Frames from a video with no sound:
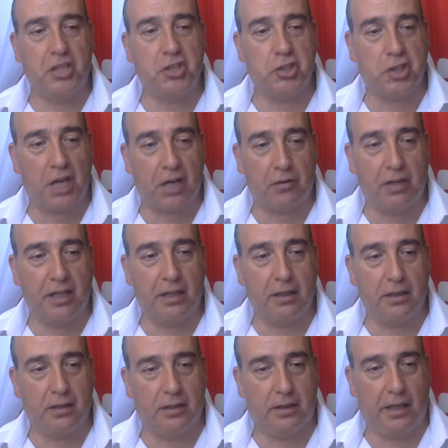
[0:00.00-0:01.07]

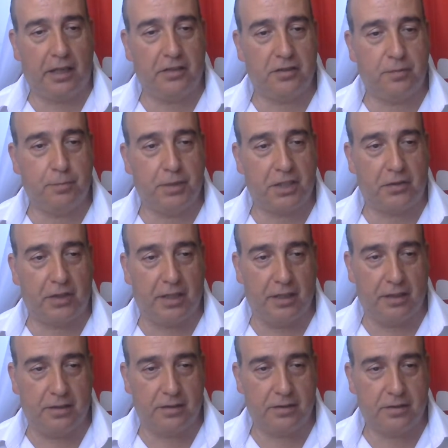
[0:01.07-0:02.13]
sharing
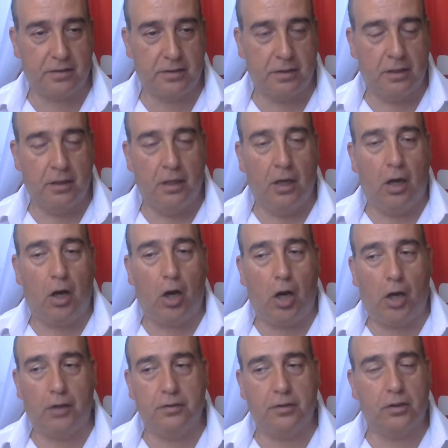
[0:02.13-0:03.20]
experience,
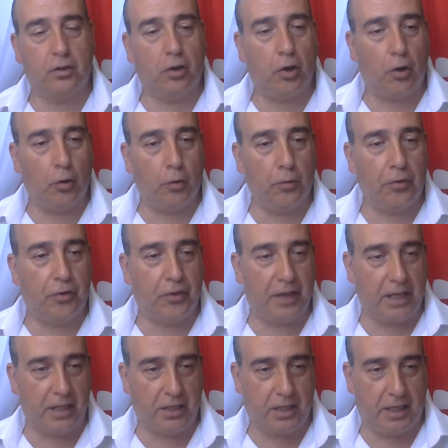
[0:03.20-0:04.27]
on
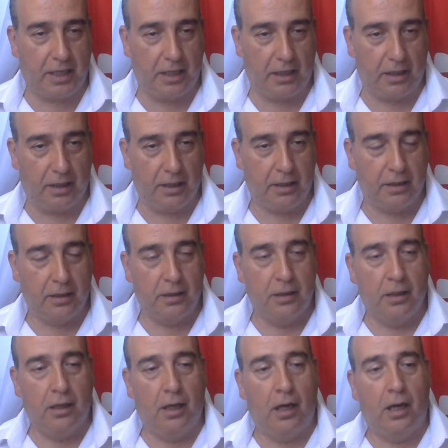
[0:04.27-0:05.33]
co-thinking,
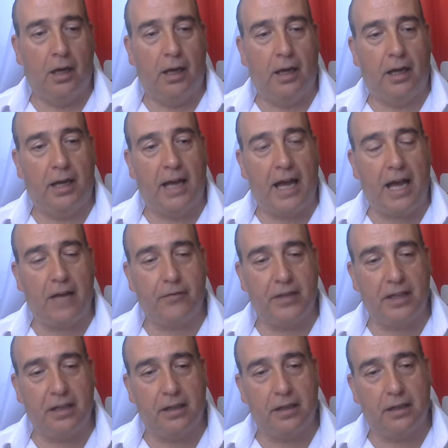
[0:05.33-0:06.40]

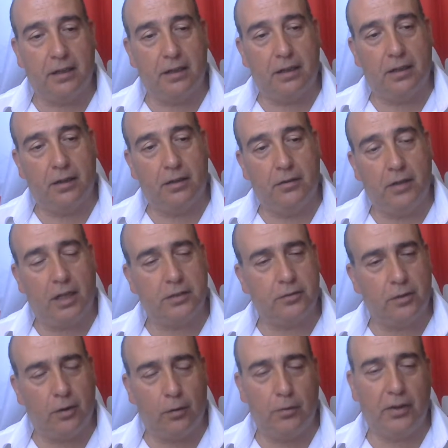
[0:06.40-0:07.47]
having
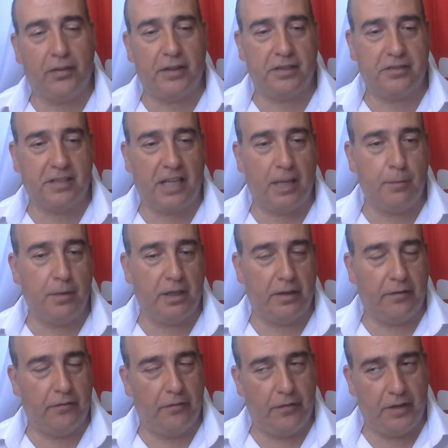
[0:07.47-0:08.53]
not only the same
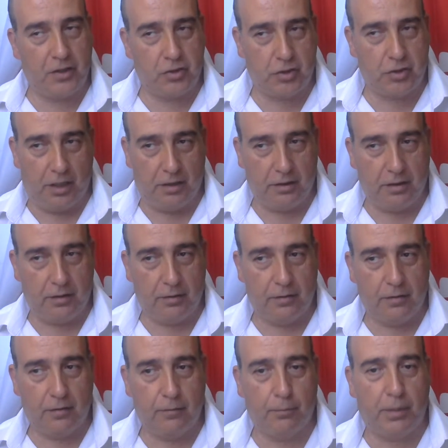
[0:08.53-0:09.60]
vision,
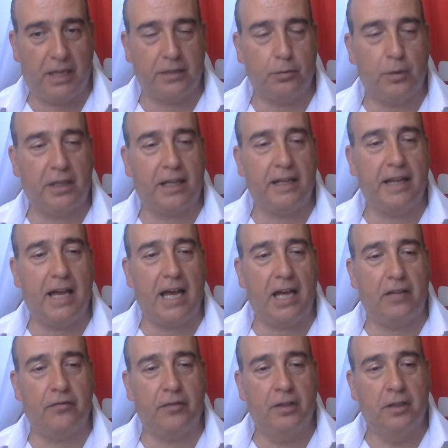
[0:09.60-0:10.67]
but we can
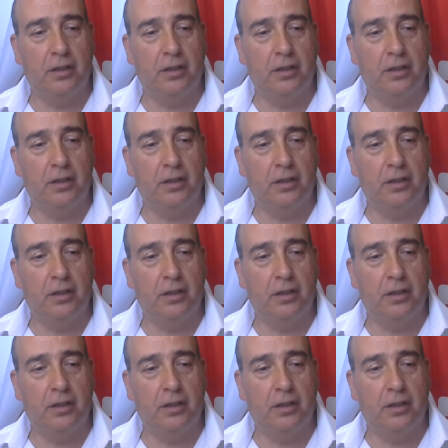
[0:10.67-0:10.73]
have